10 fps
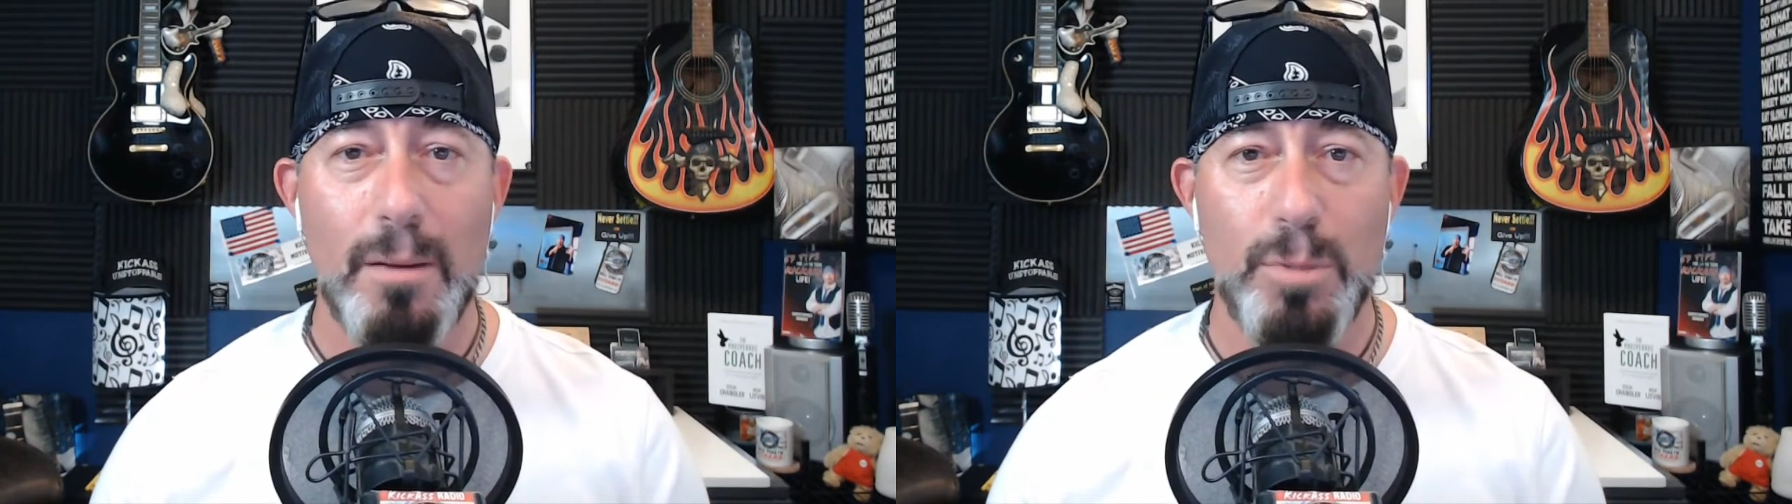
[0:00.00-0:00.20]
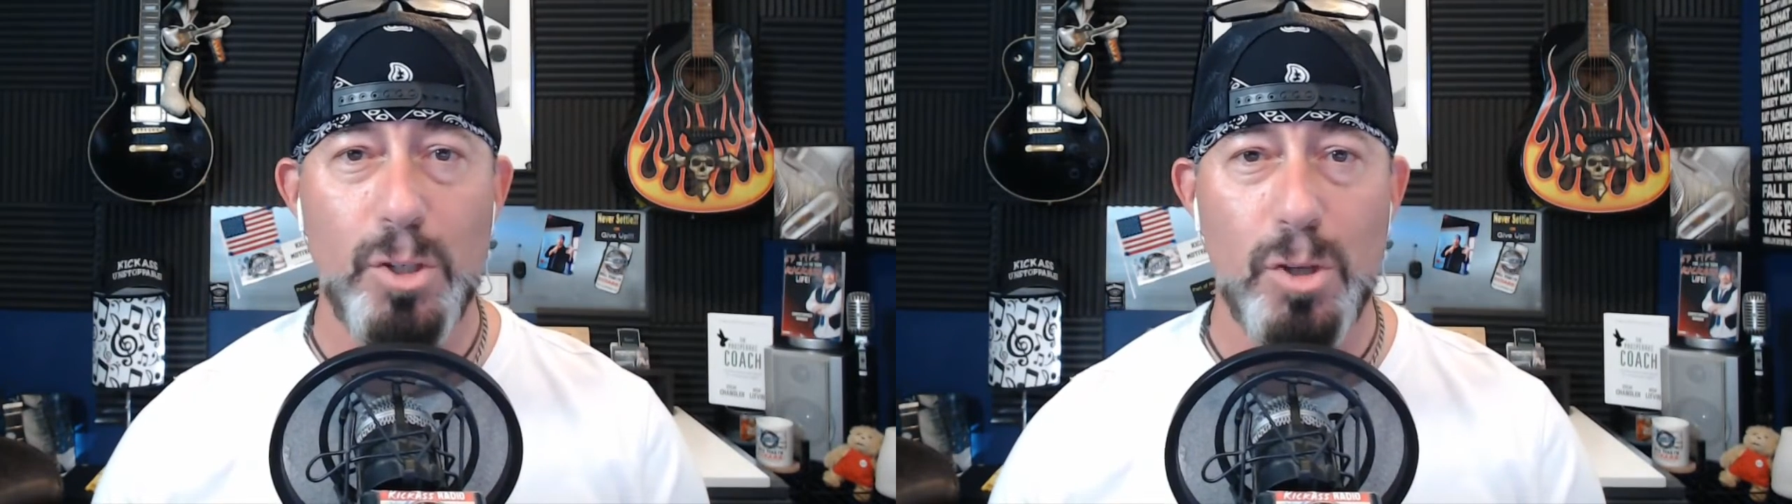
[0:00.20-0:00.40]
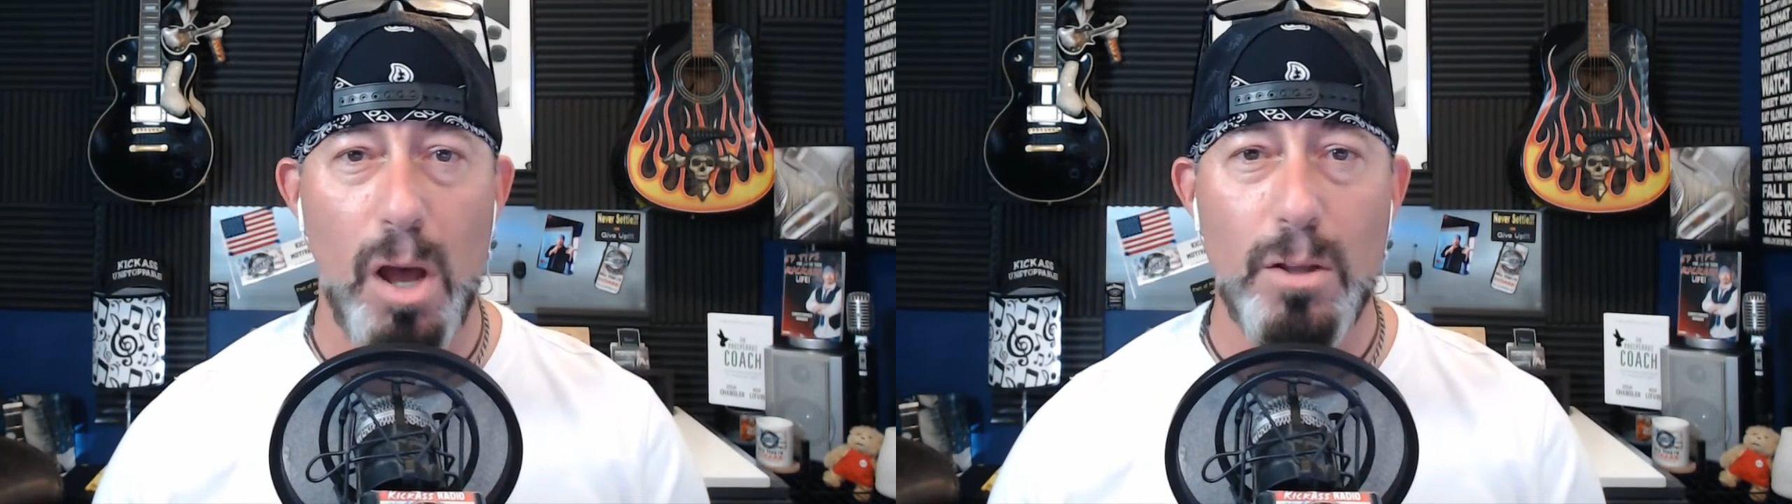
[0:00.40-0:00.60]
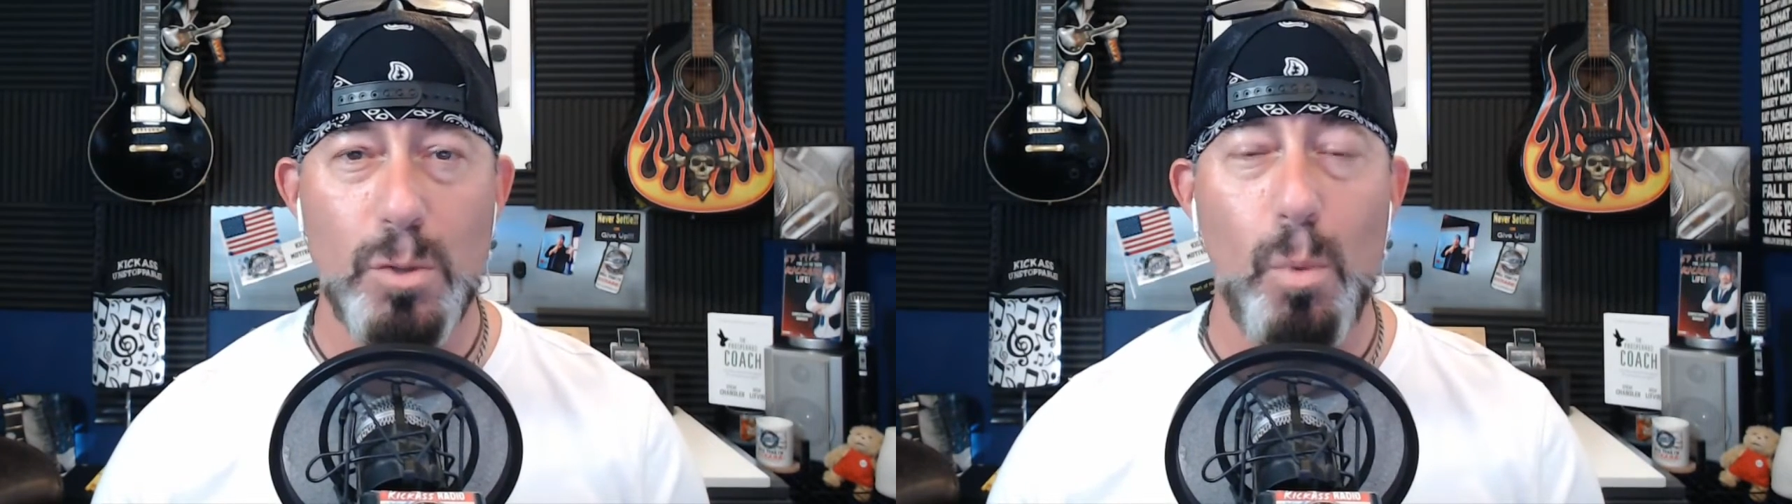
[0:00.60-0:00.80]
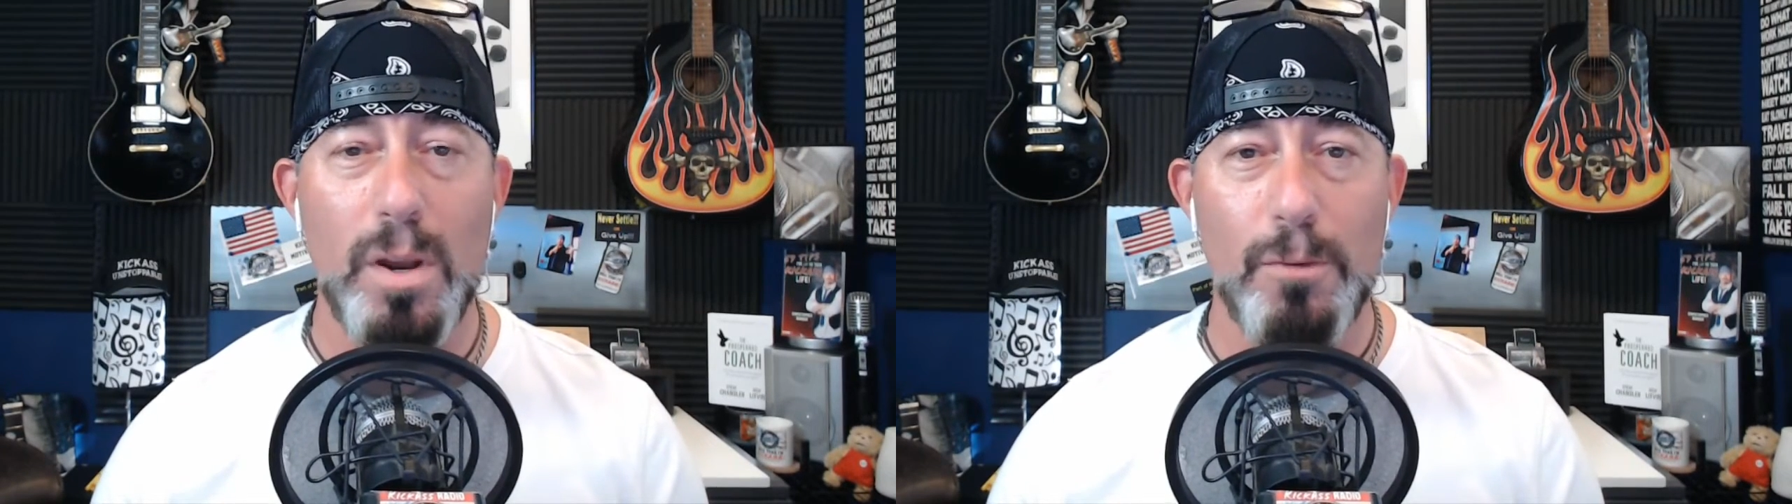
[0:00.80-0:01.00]
Bishal is
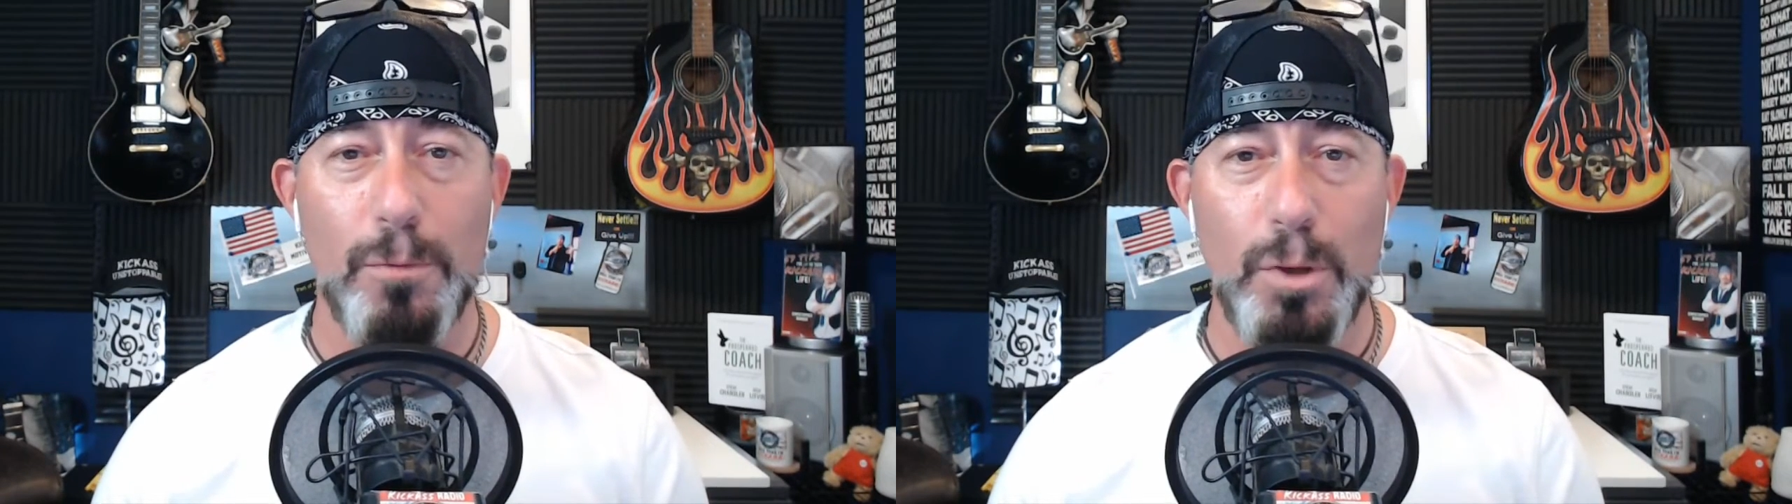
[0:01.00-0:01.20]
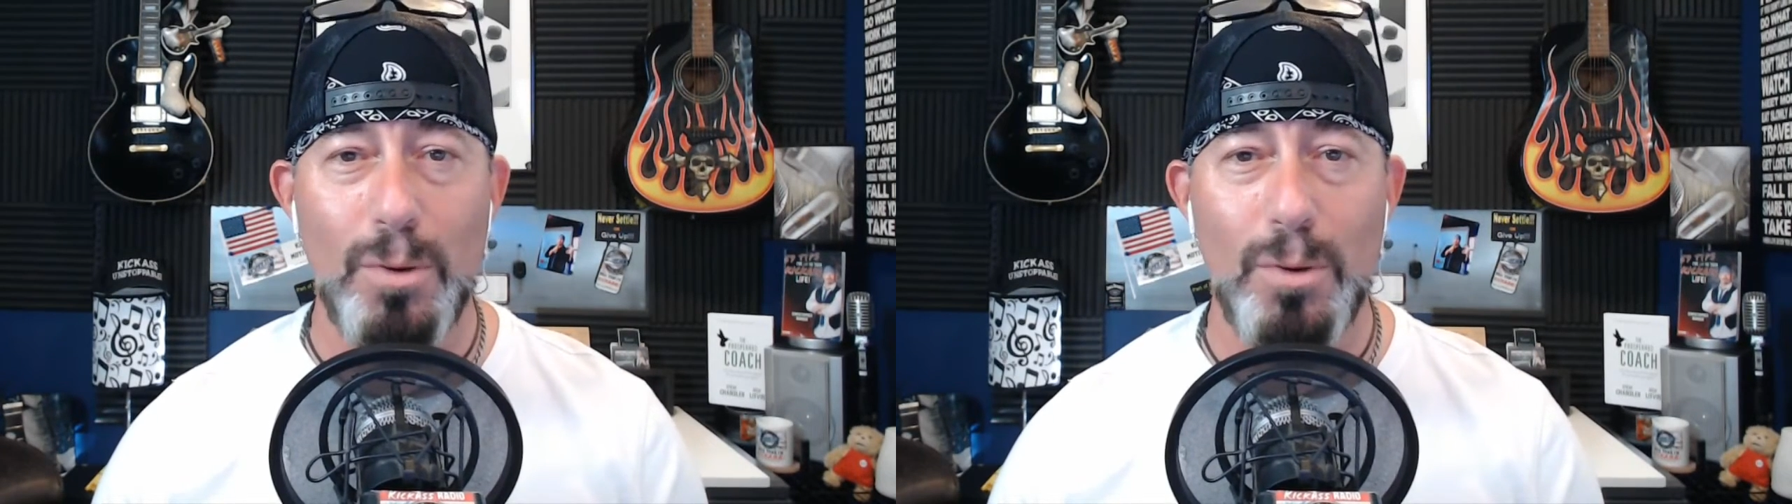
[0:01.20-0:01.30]
one of the few